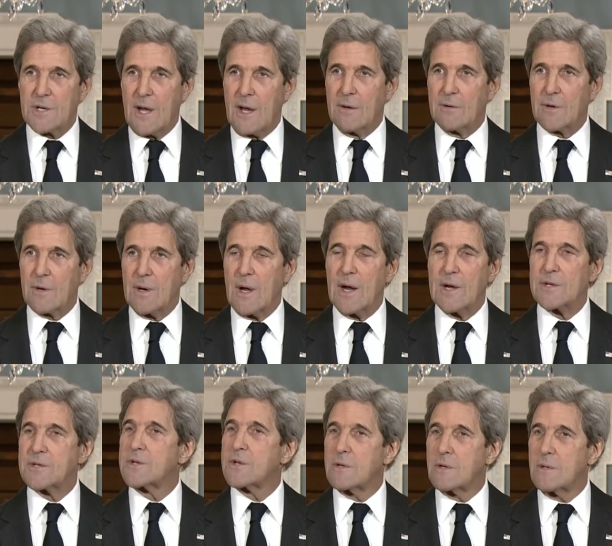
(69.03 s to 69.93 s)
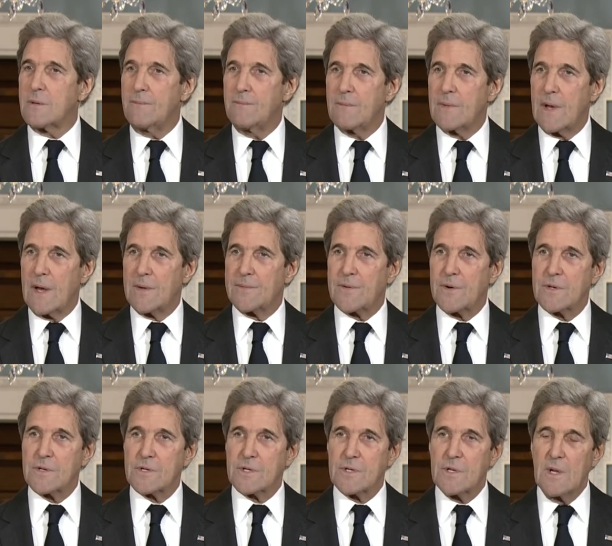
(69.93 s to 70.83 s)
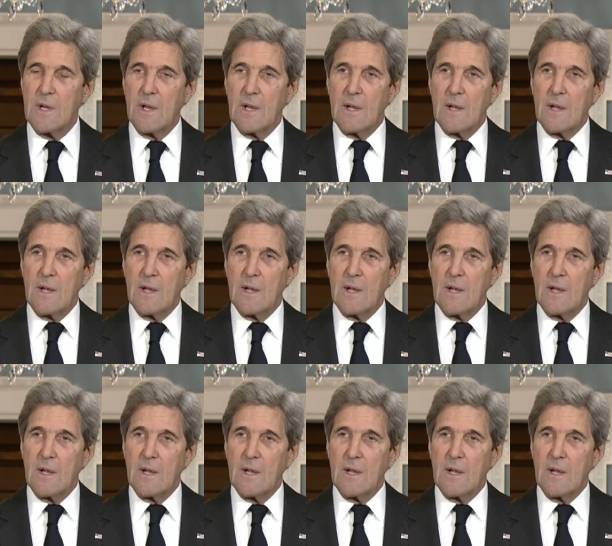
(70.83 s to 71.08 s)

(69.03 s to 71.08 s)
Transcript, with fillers: counter ISIL efforts.